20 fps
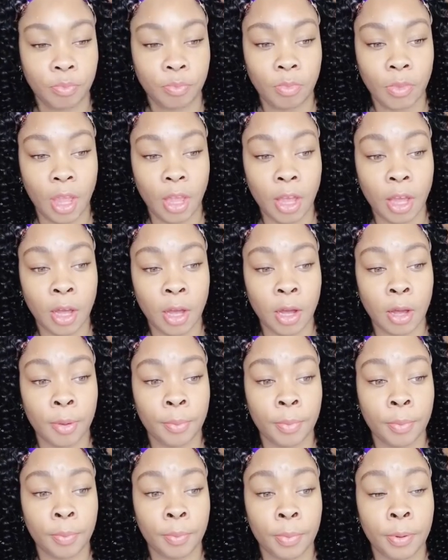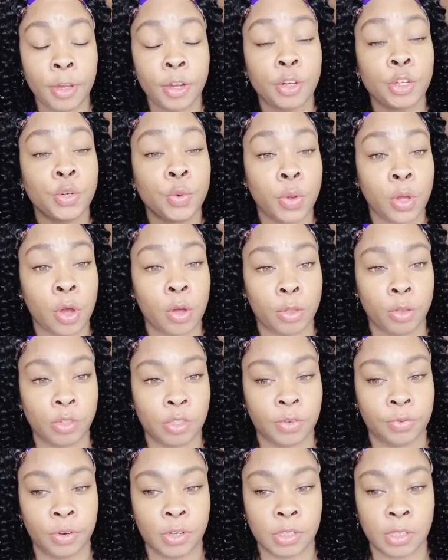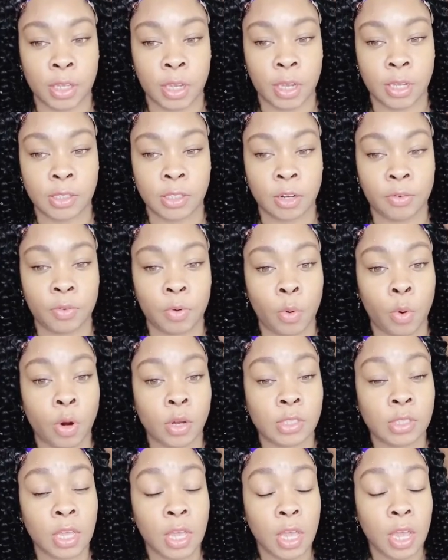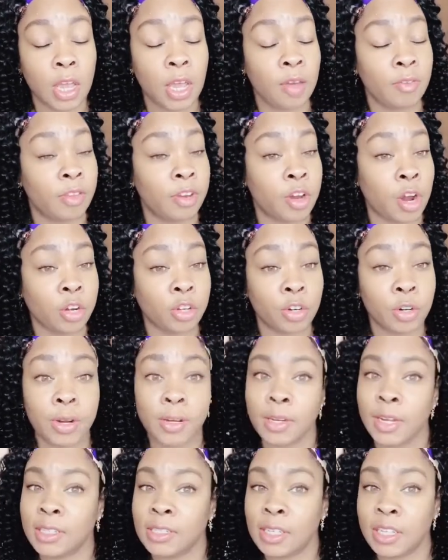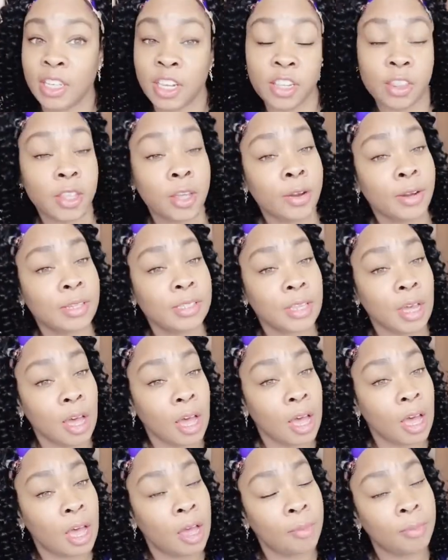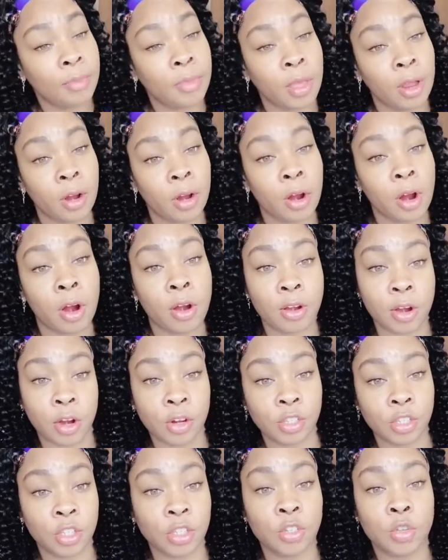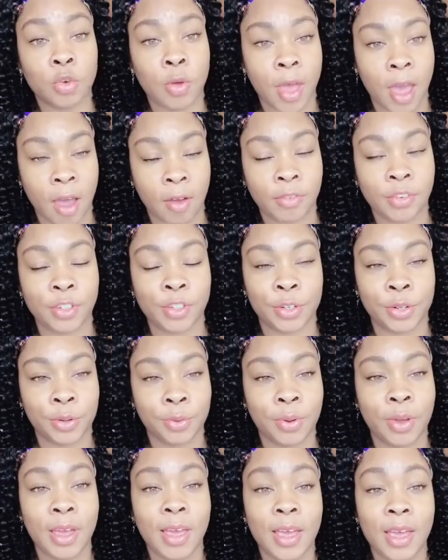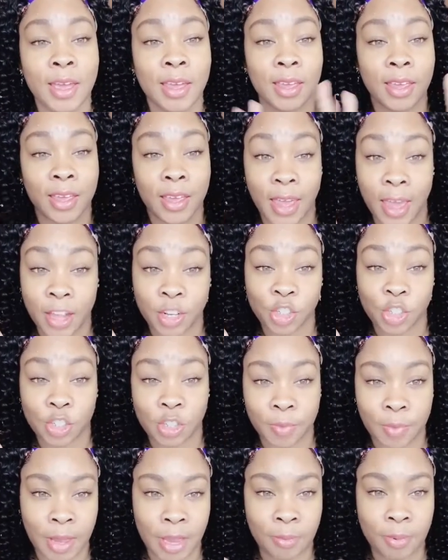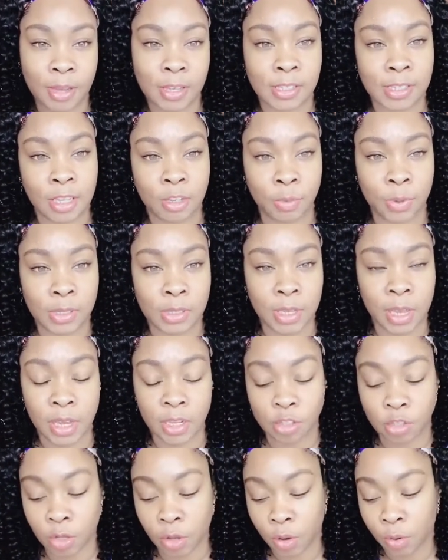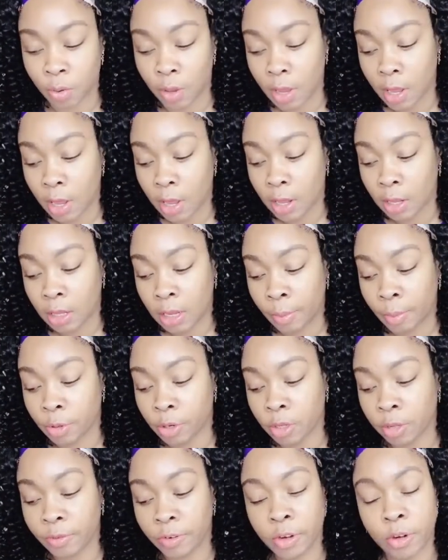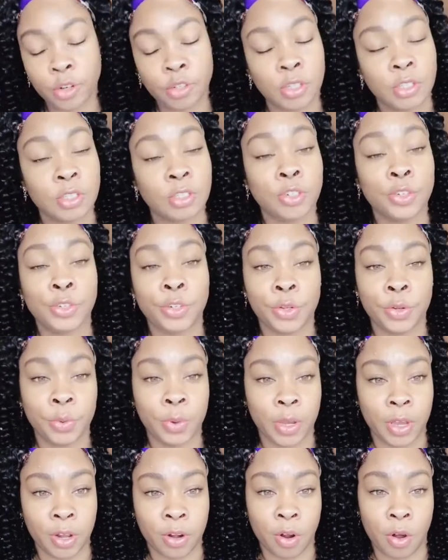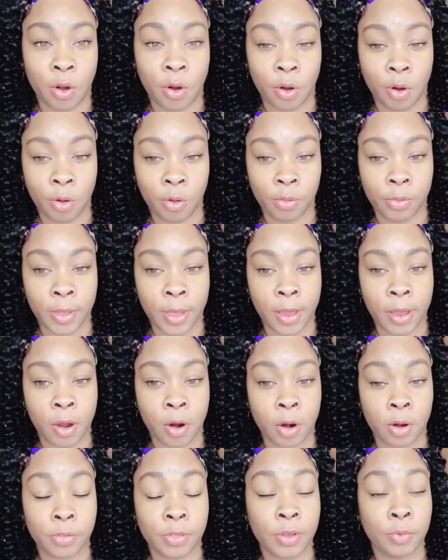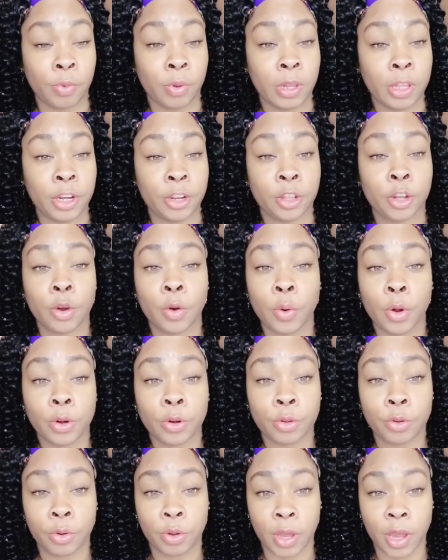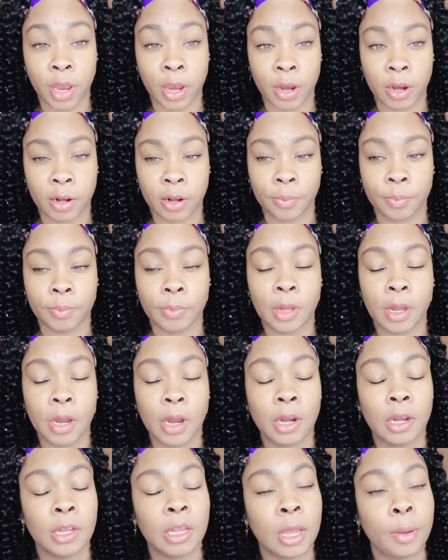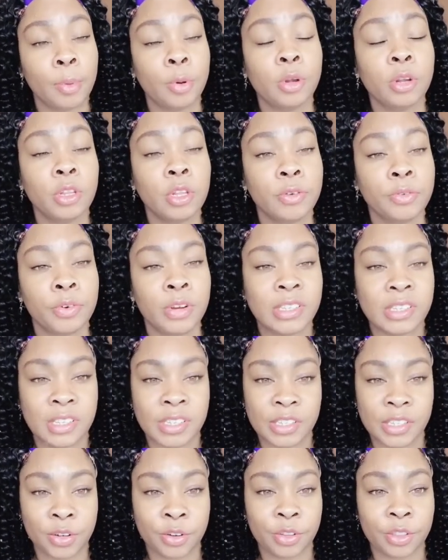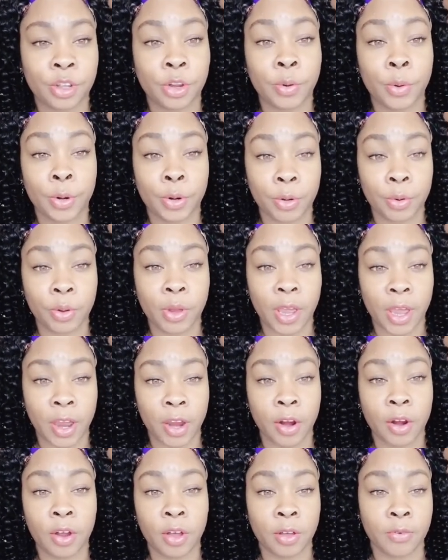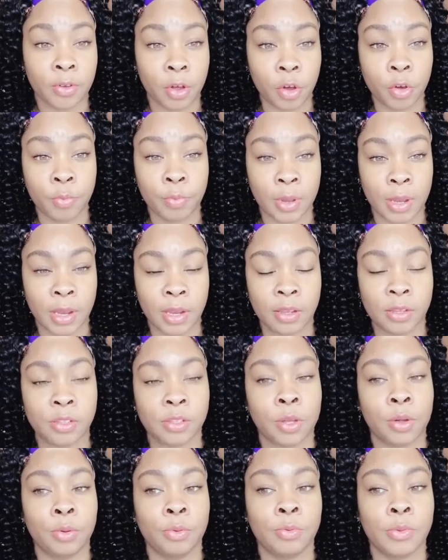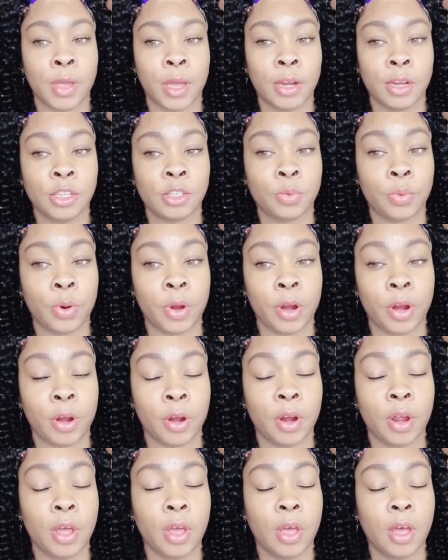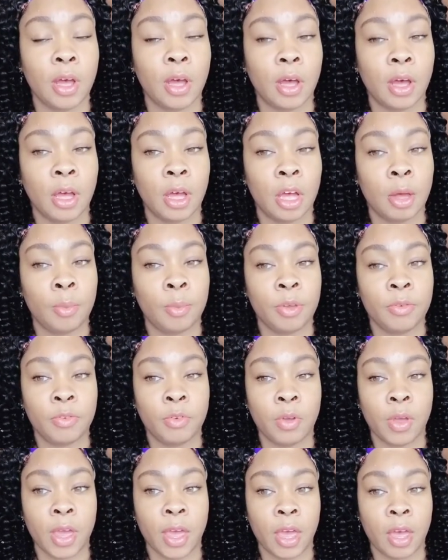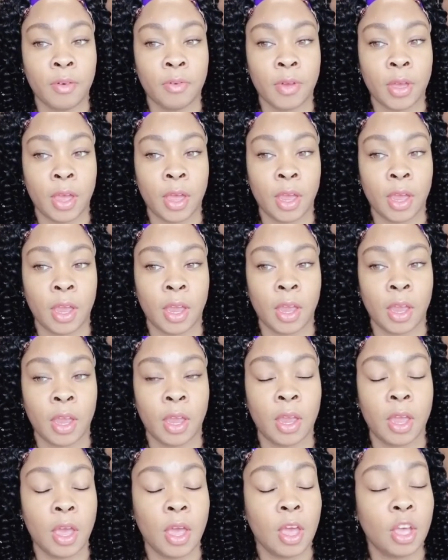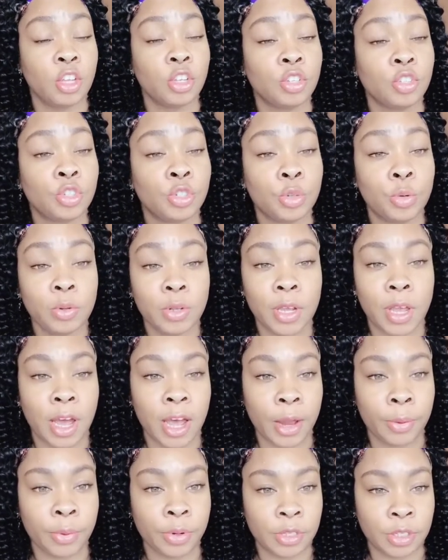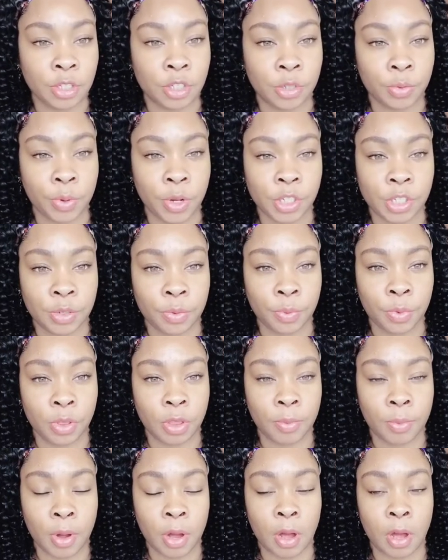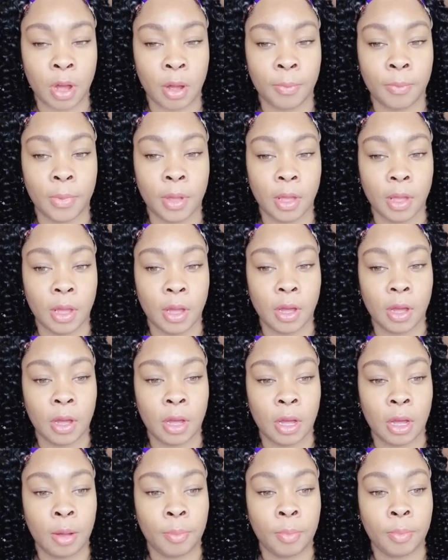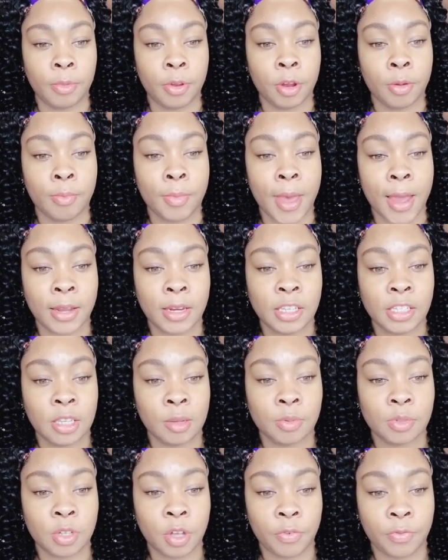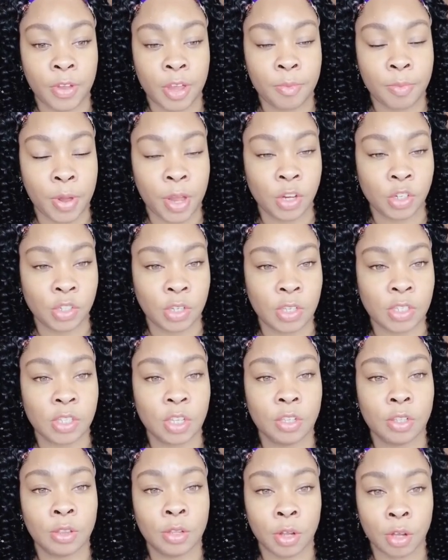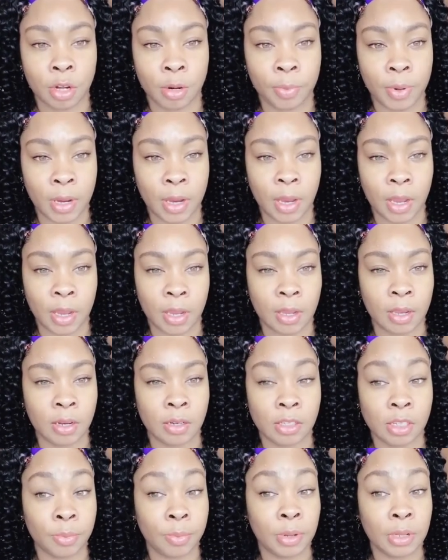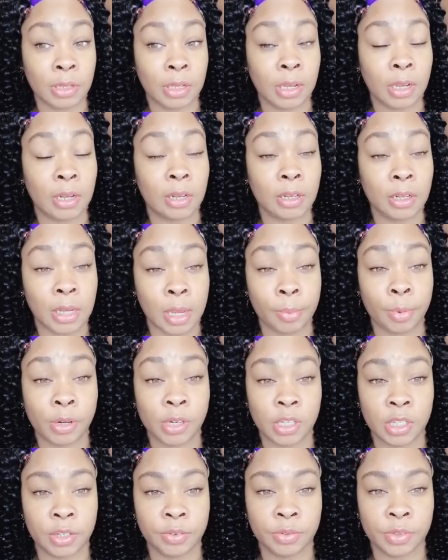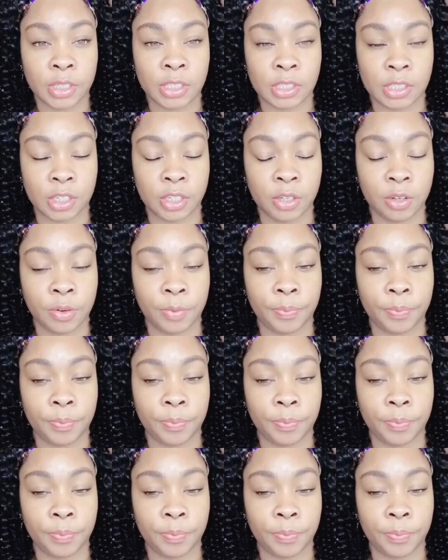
Um, but you're doing all those different things. And of course, if the doctor doesn't get there in time, there are nurses who have to catch the baby, so we say. So labor and delivery nurses do it all. They are the, really the critical care. Labor and delivery is considered the critical care of O B. So that is where um, if you have a truly high-risk situation with the mom, um, your magnesium sulfate patients, they're going to be in typically labor and delivery still.